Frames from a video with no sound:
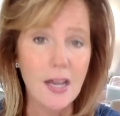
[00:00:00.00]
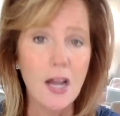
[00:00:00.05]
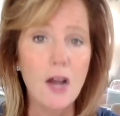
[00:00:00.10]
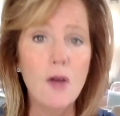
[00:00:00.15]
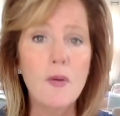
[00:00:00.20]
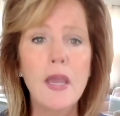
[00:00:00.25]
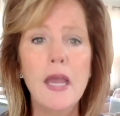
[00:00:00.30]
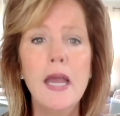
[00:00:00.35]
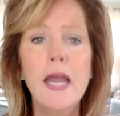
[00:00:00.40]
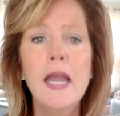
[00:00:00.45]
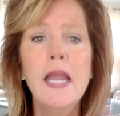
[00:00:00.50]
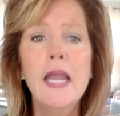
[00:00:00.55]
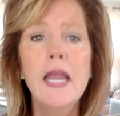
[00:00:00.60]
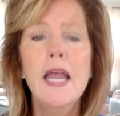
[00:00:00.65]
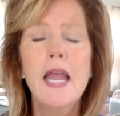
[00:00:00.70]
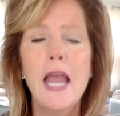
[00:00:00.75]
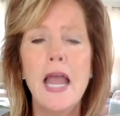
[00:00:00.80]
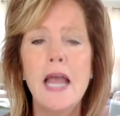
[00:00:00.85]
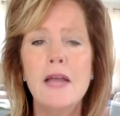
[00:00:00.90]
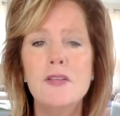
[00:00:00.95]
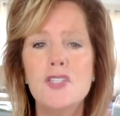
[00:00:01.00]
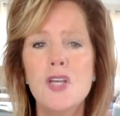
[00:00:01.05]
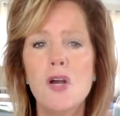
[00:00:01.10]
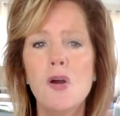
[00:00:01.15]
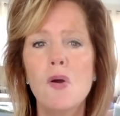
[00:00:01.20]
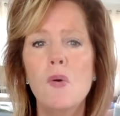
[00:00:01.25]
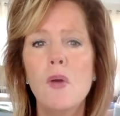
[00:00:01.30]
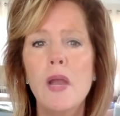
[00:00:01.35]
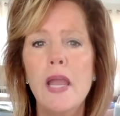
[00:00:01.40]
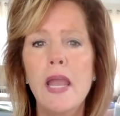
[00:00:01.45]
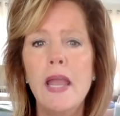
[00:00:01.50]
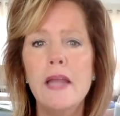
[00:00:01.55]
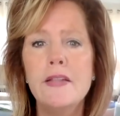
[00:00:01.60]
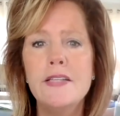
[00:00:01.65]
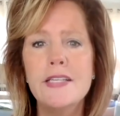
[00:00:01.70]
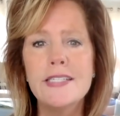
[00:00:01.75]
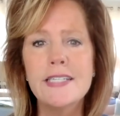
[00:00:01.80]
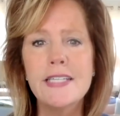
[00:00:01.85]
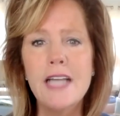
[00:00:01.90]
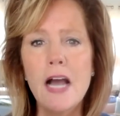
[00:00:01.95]
Okay. And so
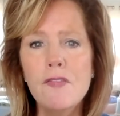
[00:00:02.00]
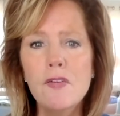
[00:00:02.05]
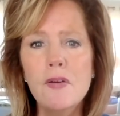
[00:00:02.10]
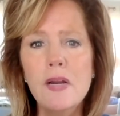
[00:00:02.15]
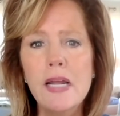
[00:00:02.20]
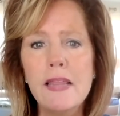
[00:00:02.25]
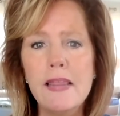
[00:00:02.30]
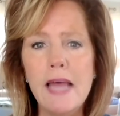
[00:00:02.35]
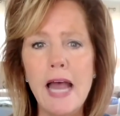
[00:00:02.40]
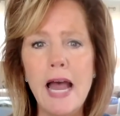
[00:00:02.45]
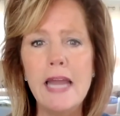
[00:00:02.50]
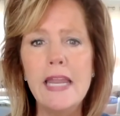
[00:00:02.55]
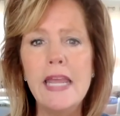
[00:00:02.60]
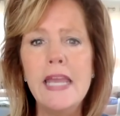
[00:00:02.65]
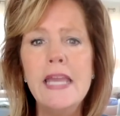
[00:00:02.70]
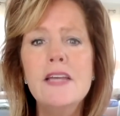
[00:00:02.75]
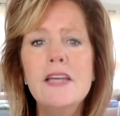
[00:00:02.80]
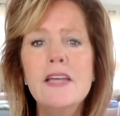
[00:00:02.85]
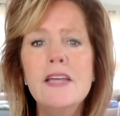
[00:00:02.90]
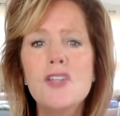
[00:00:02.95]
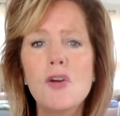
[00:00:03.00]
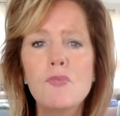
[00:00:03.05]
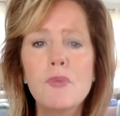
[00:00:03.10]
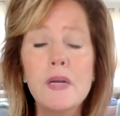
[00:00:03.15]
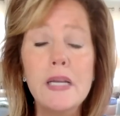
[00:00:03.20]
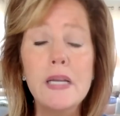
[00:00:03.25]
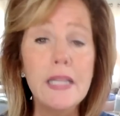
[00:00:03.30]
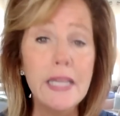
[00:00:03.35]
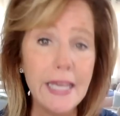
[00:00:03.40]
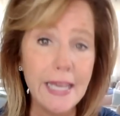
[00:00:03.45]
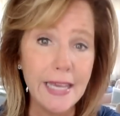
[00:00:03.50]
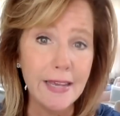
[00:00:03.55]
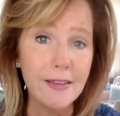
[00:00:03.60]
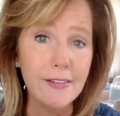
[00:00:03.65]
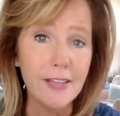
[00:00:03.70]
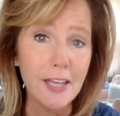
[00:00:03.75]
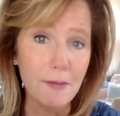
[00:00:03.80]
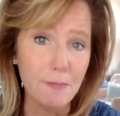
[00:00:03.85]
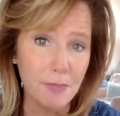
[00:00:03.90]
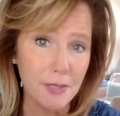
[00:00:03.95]
discovering that is a really
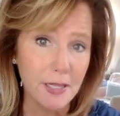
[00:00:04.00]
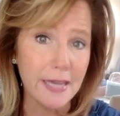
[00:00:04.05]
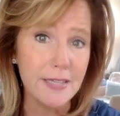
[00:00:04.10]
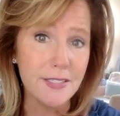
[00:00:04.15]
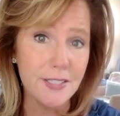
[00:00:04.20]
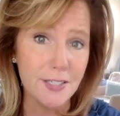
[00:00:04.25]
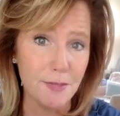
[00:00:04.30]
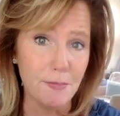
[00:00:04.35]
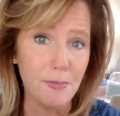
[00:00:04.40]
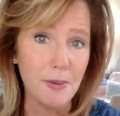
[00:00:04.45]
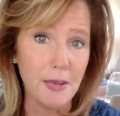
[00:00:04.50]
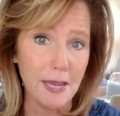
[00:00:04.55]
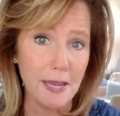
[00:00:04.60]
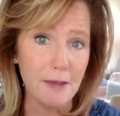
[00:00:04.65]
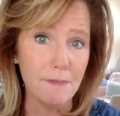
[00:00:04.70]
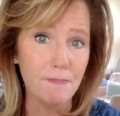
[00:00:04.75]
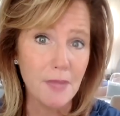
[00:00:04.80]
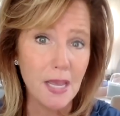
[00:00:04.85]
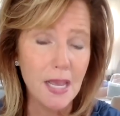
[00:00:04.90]
healing place to be.